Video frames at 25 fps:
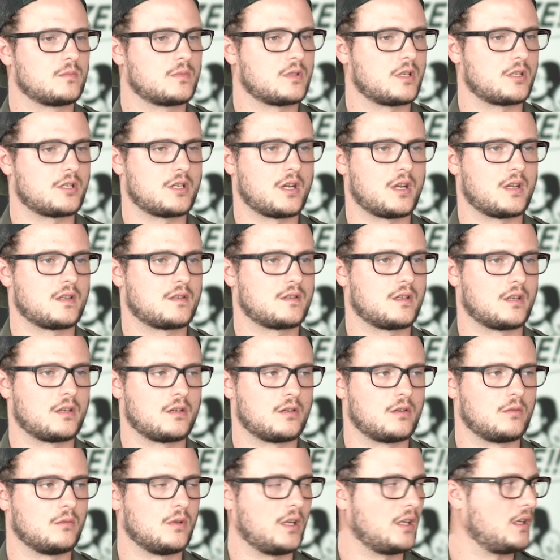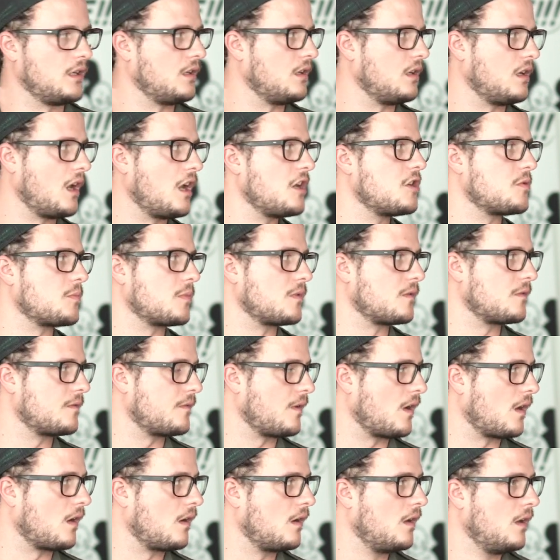such as engagement,
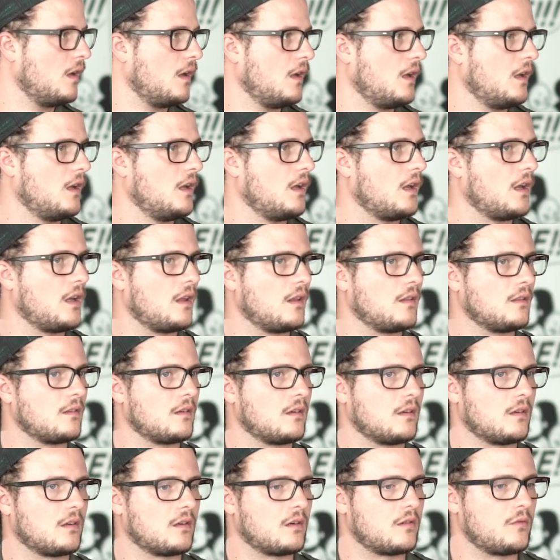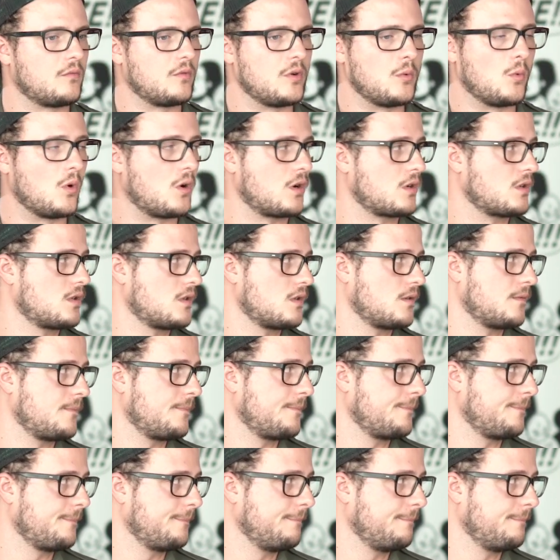fun, and rewards.